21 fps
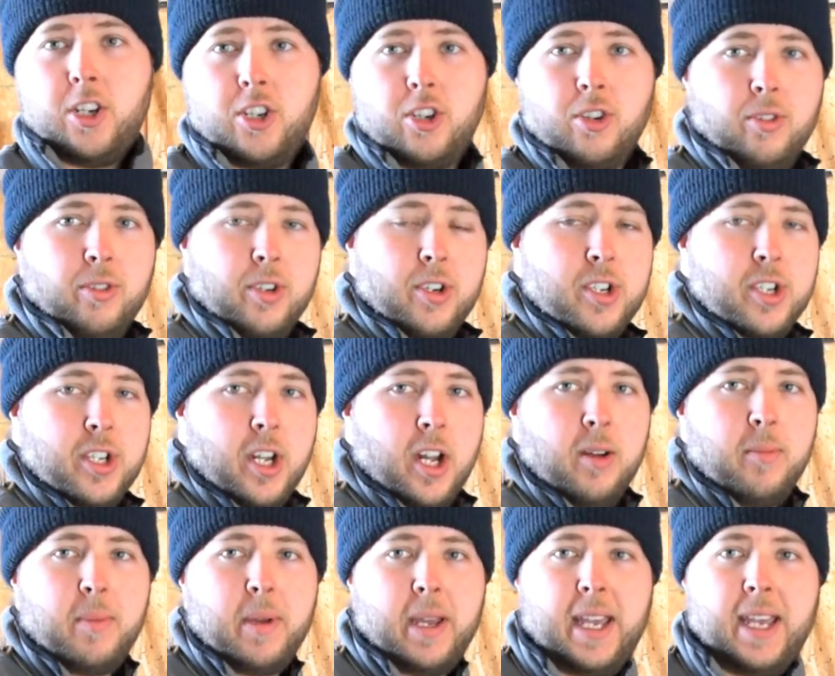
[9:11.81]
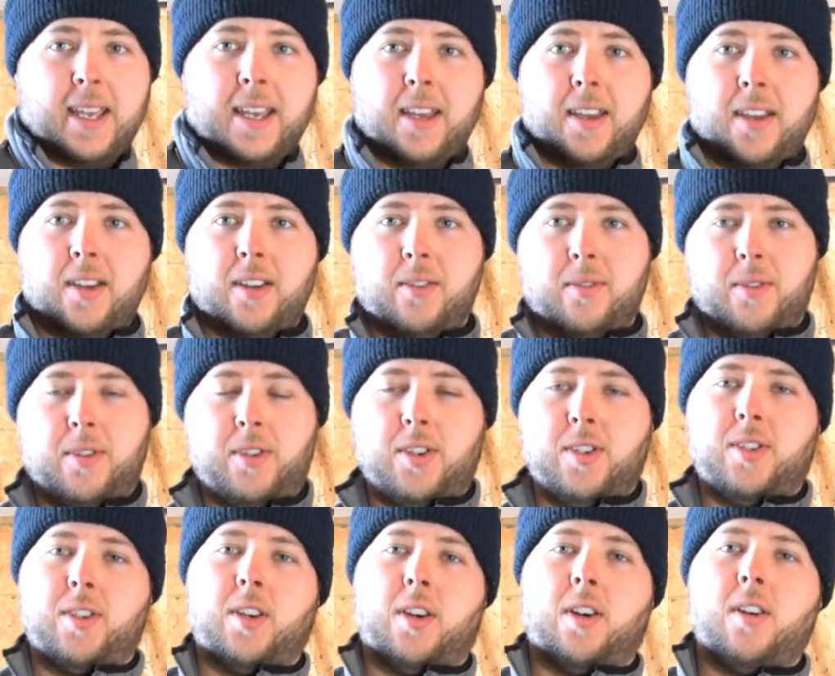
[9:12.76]
shoulder style bag, which
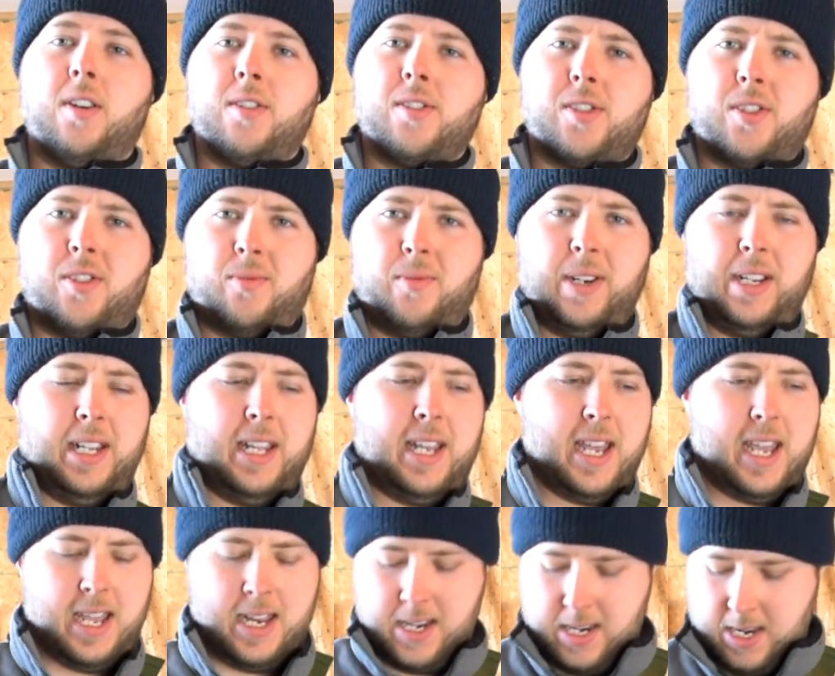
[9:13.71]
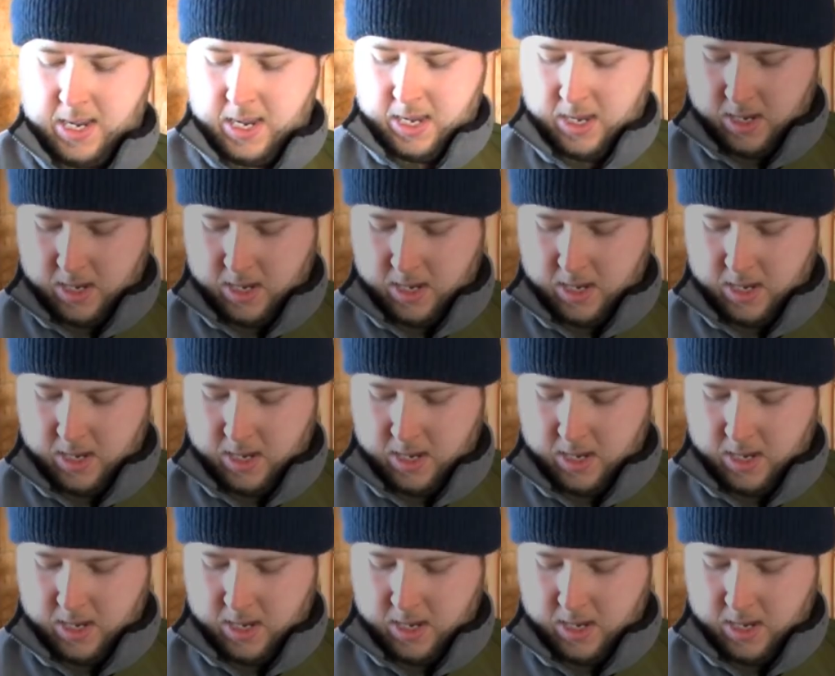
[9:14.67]
is also really handy.